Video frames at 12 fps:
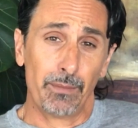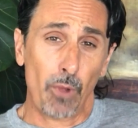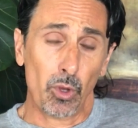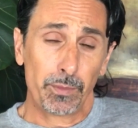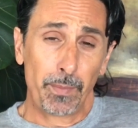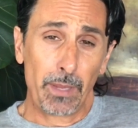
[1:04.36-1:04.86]
in
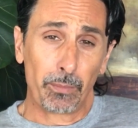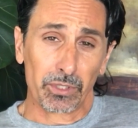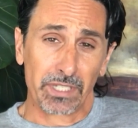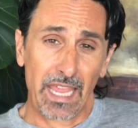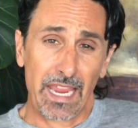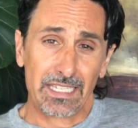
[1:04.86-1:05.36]
most
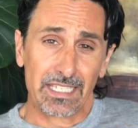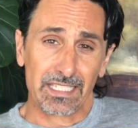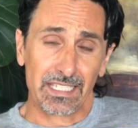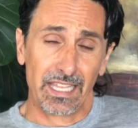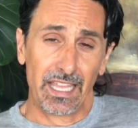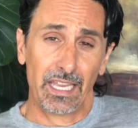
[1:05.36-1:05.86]
people's
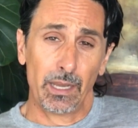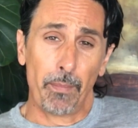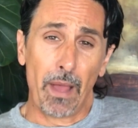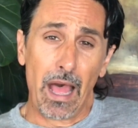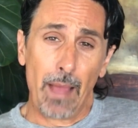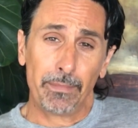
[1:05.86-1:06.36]
cases, they end
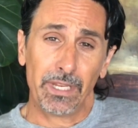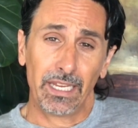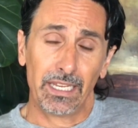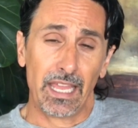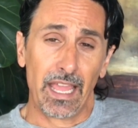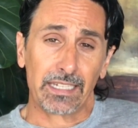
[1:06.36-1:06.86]
up opting
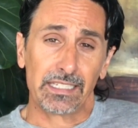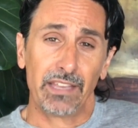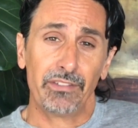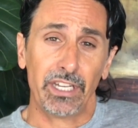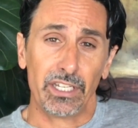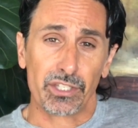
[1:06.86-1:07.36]
into
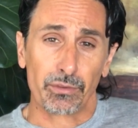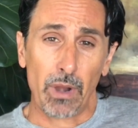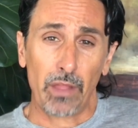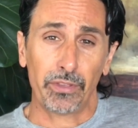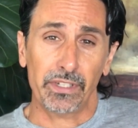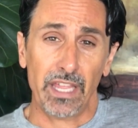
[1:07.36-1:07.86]
activities
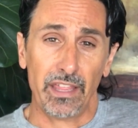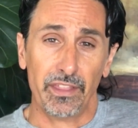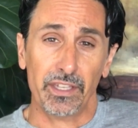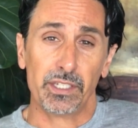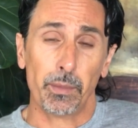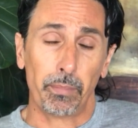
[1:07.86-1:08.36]
throughout the day
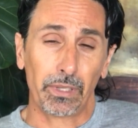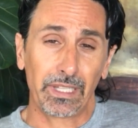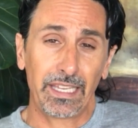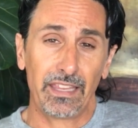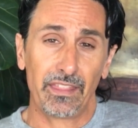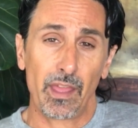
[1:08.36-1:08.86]
that
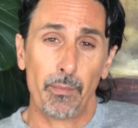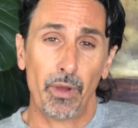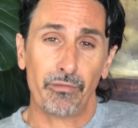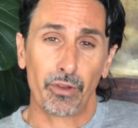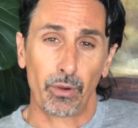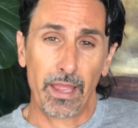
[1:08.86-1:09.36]
deplete them
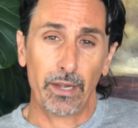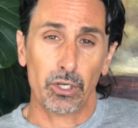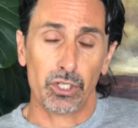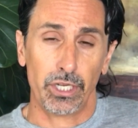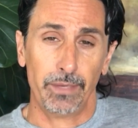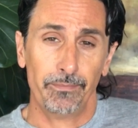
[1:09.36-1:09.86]
of their
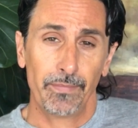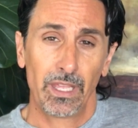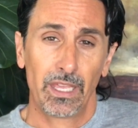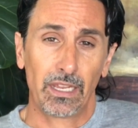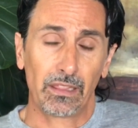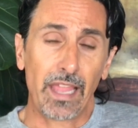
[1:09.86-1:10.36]
energy.
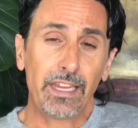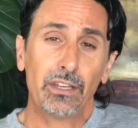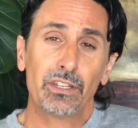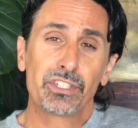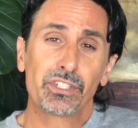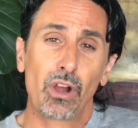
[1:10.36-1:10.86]
And I'd like
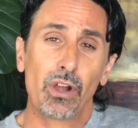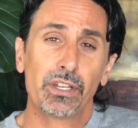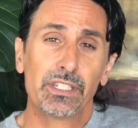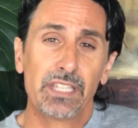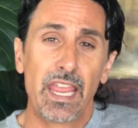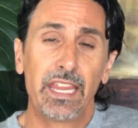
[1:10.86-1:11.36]
you to
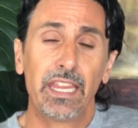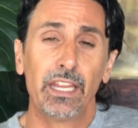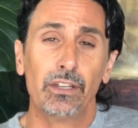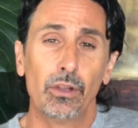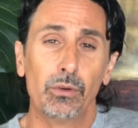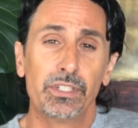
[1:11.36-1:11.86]
start
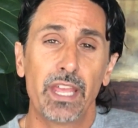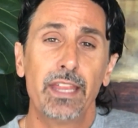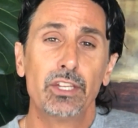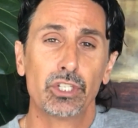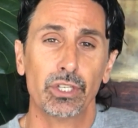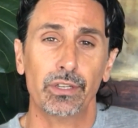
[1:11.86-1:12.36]
taking
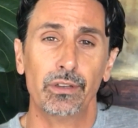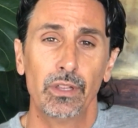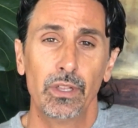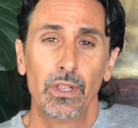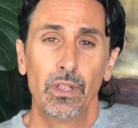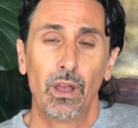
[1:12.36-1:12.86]
notation
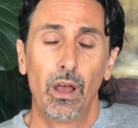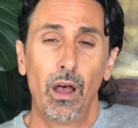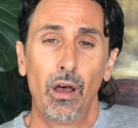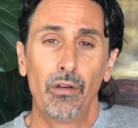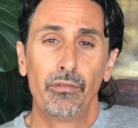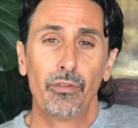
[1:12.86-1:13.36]

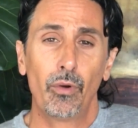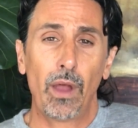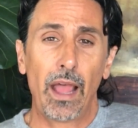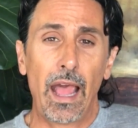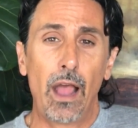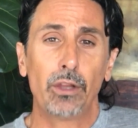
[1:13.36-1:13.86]
of
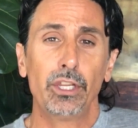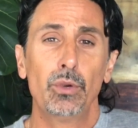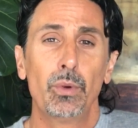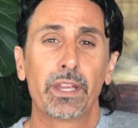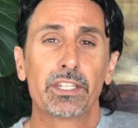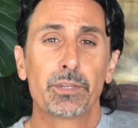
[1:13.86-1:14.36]
how
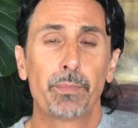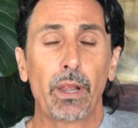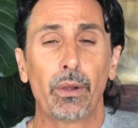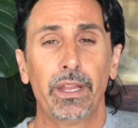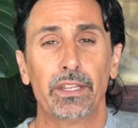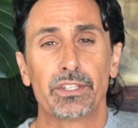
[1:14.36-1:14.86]
you
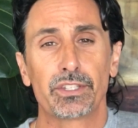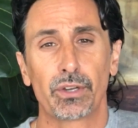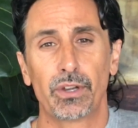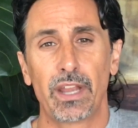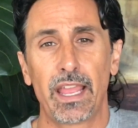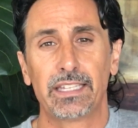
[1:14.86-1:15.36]
experience
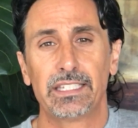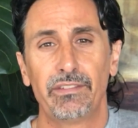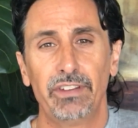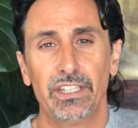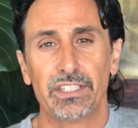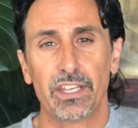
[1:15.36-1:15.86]
certain
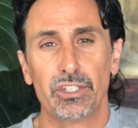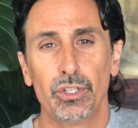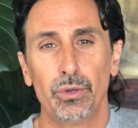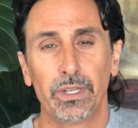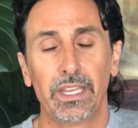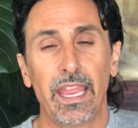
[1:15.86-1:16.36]
activities as
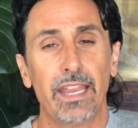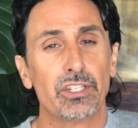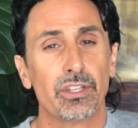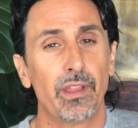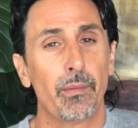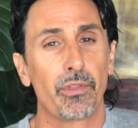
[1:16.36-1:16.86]
you
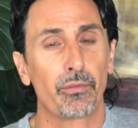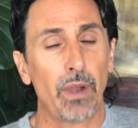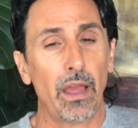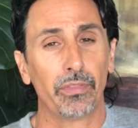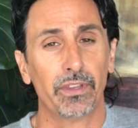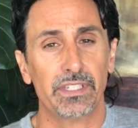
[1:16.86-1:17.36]
engage in them
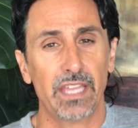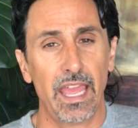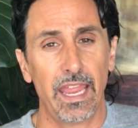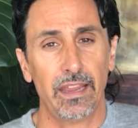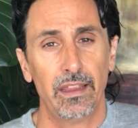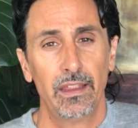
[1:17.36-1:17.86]
throughout the
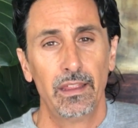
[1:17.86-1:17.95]
day.